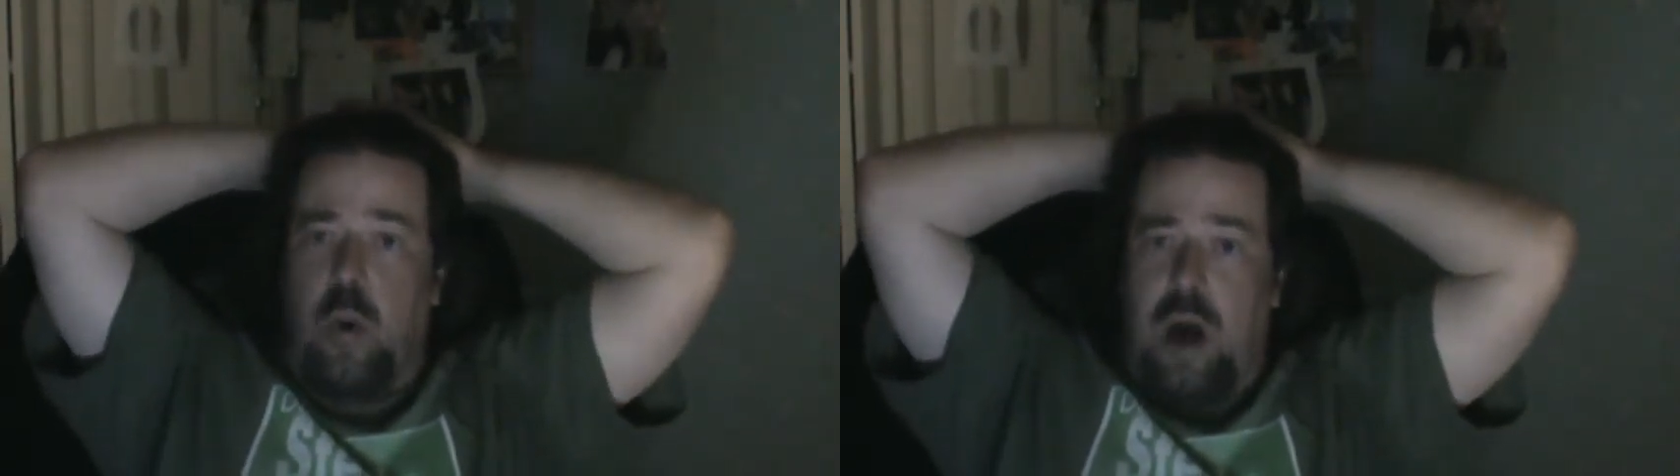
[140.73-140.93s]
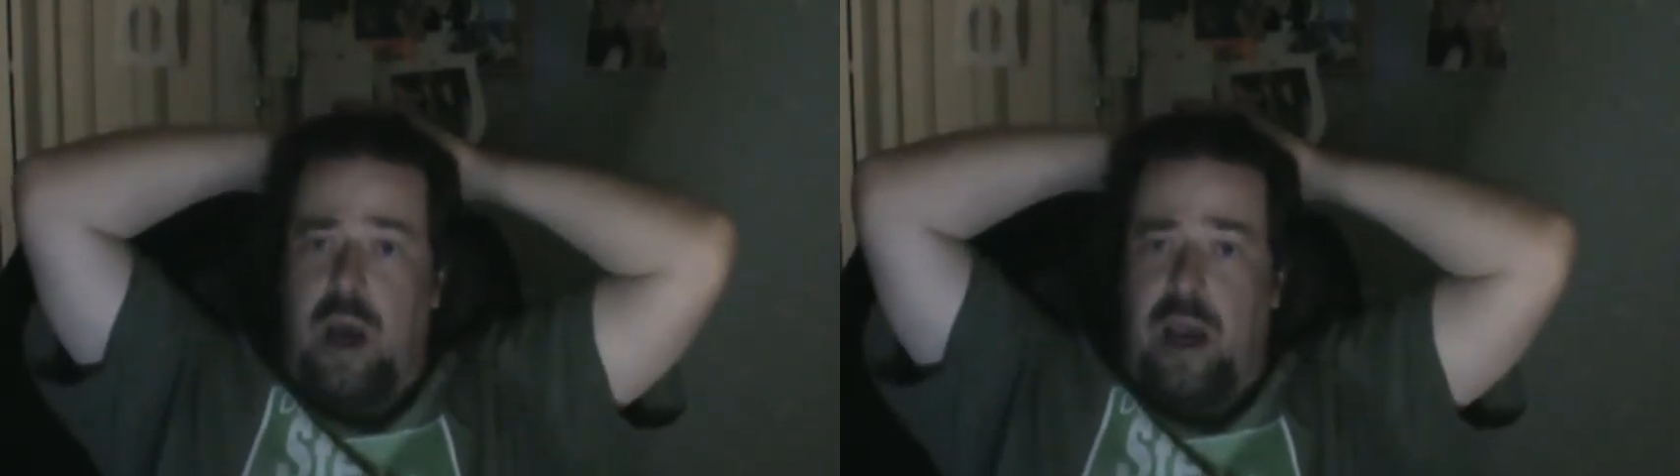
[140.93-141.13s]

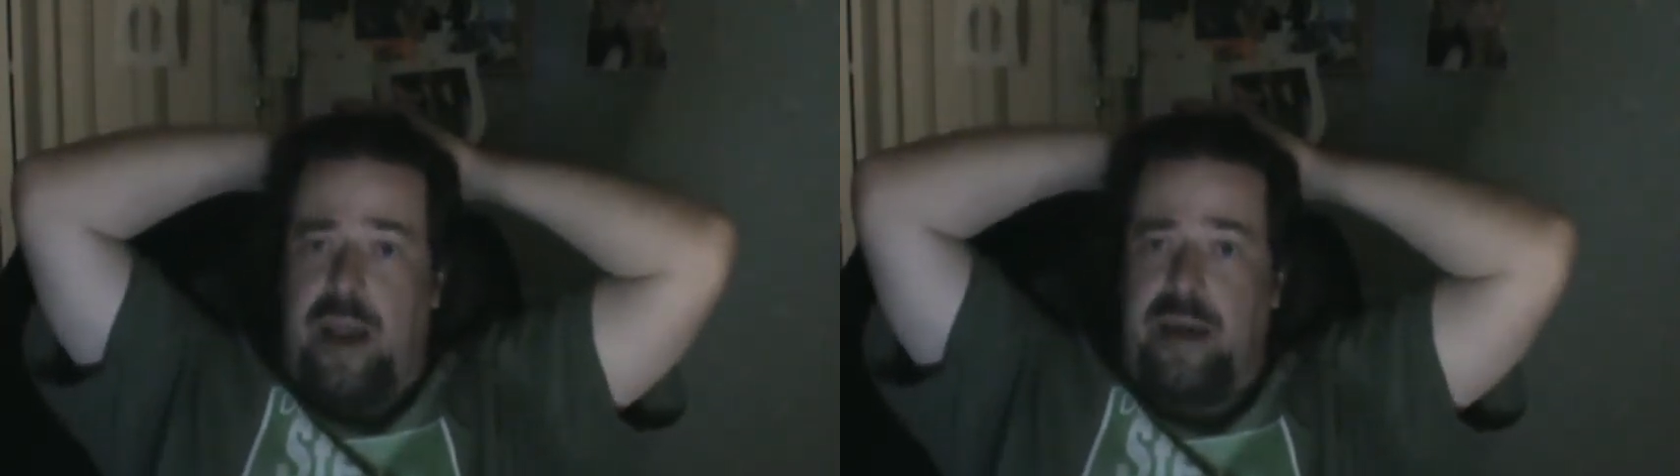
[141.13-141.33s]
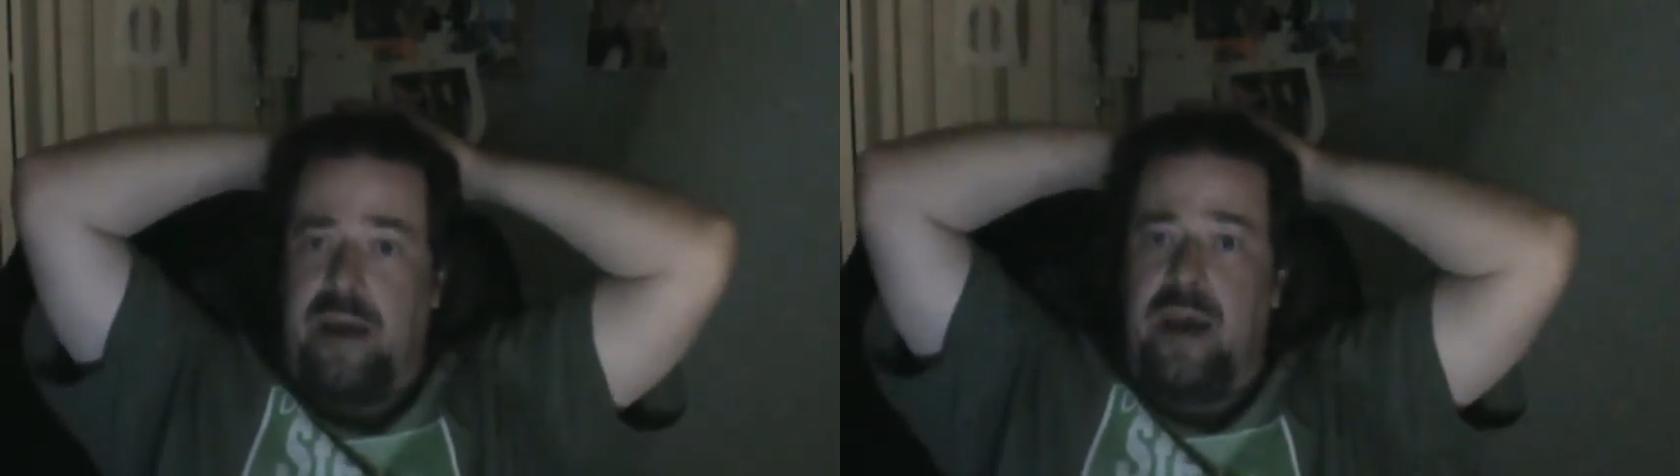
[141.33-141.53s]

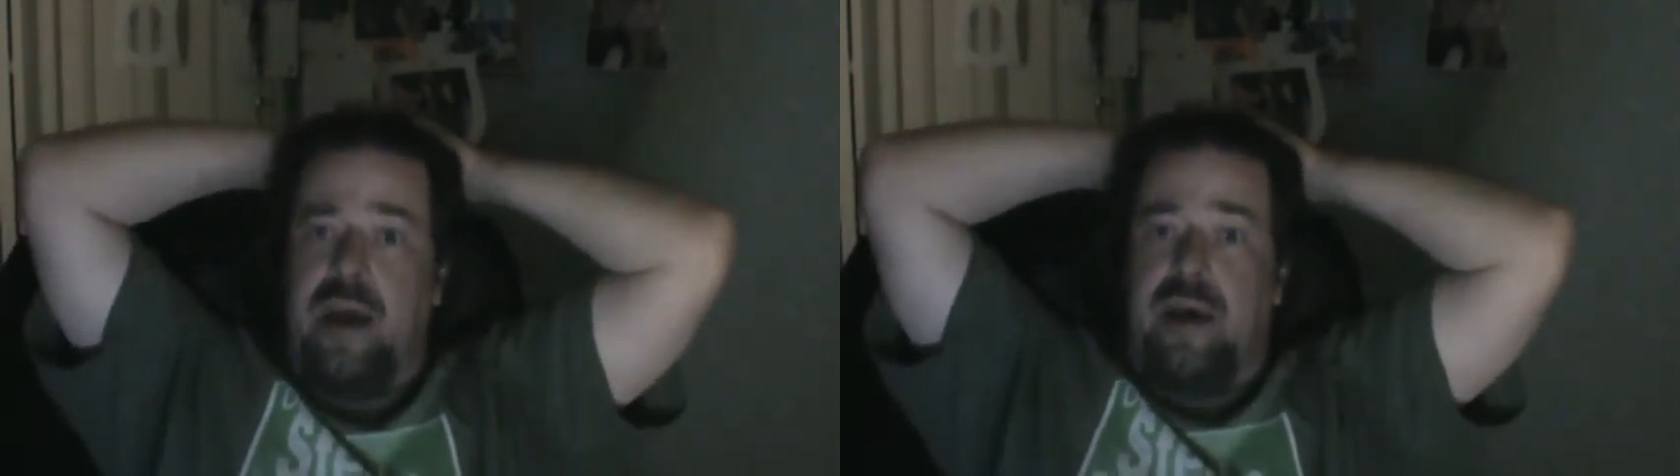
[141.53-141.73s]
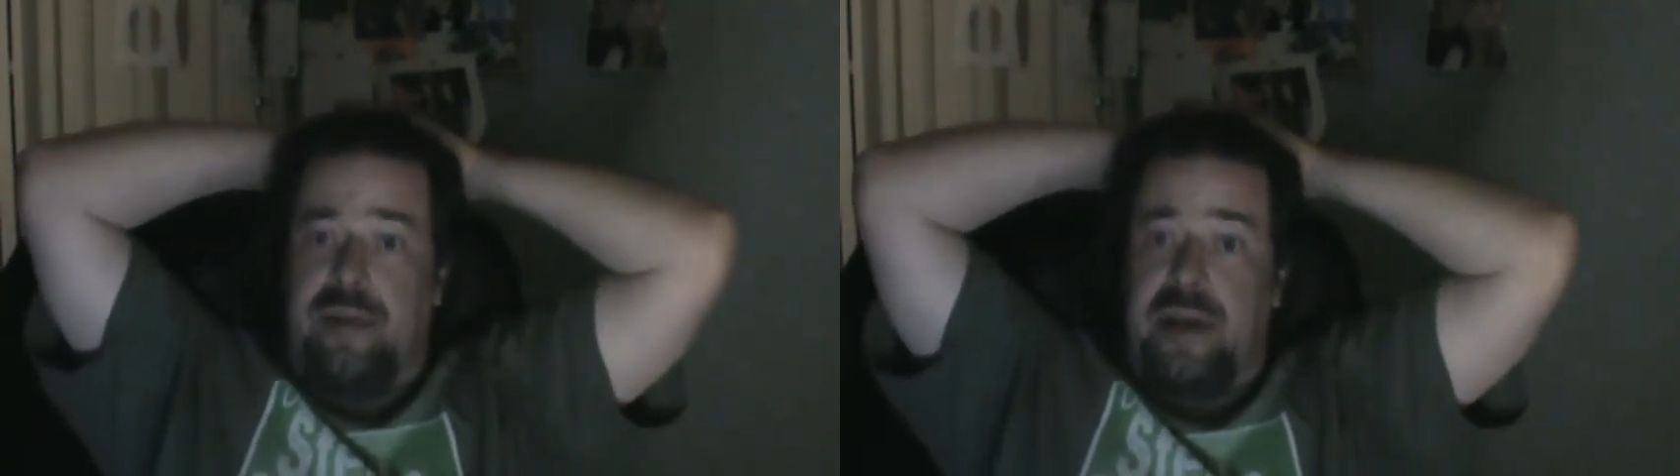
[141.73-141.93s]
why
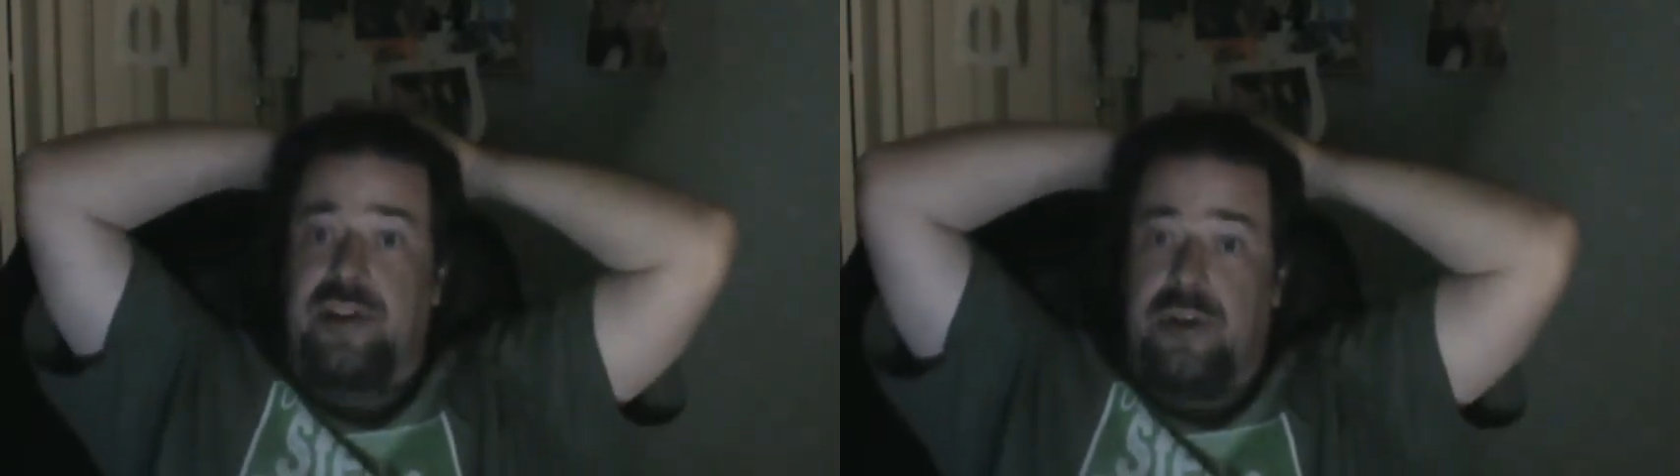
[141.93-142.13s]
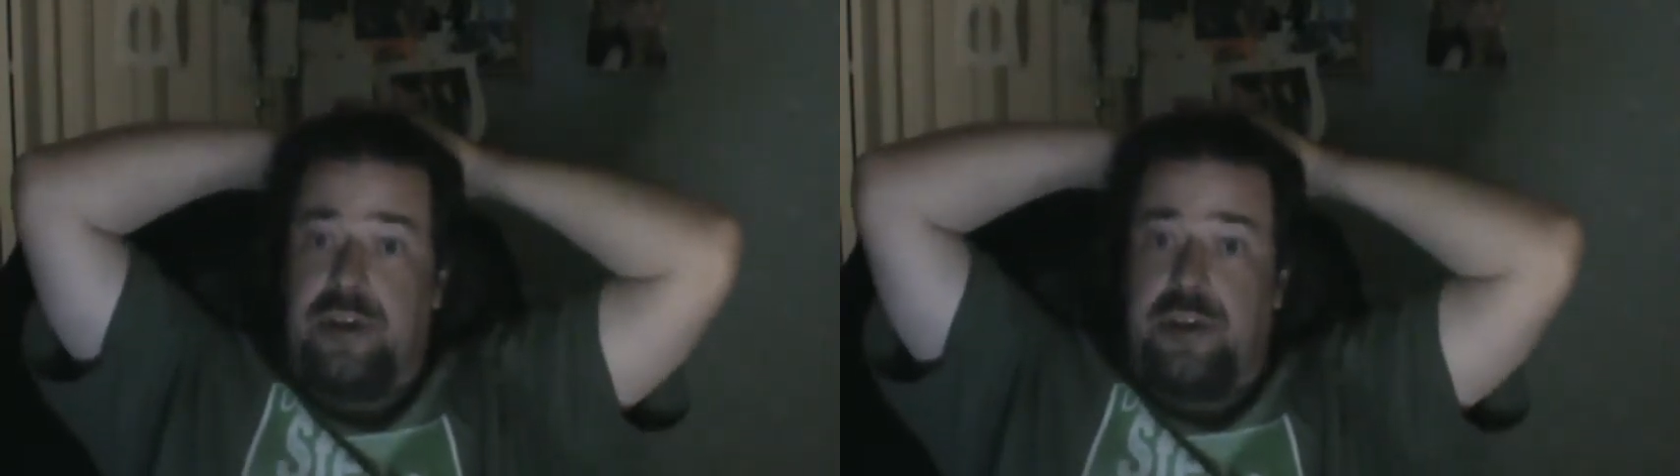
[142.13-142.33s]
they
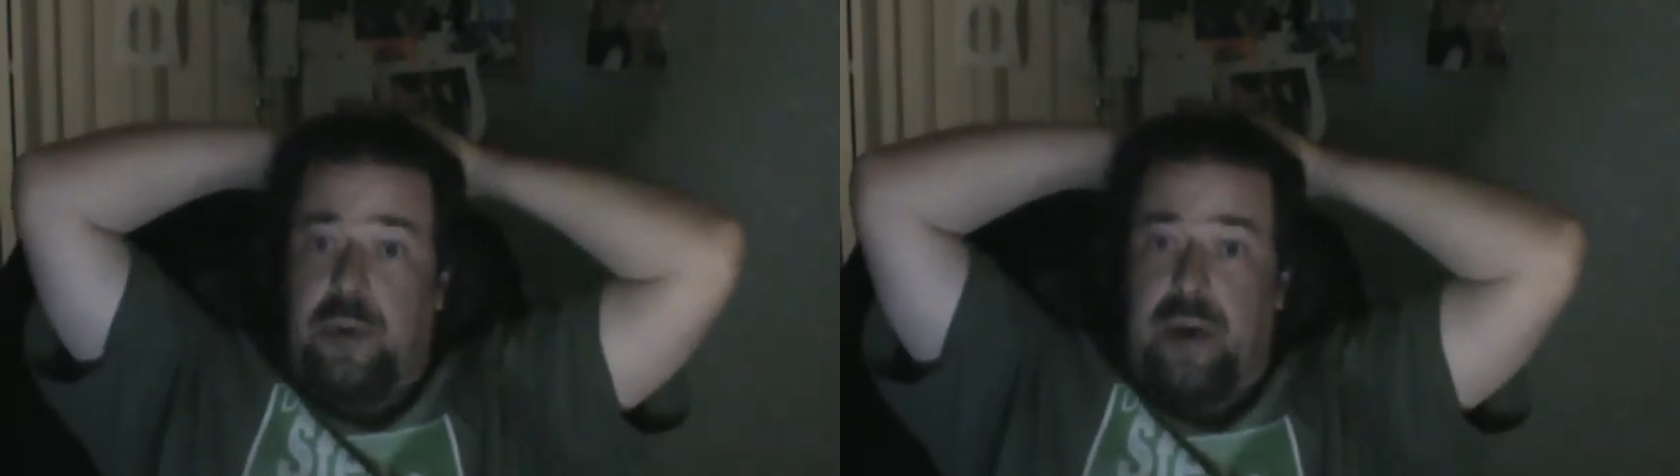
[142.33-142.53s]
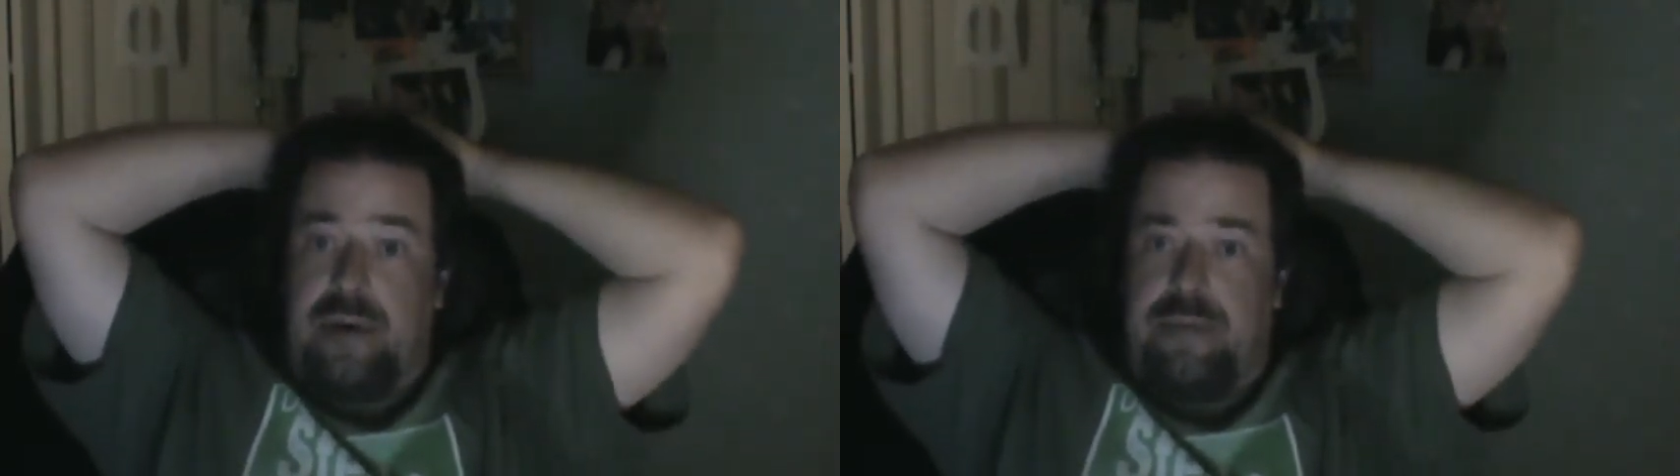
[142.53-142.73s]
should do it.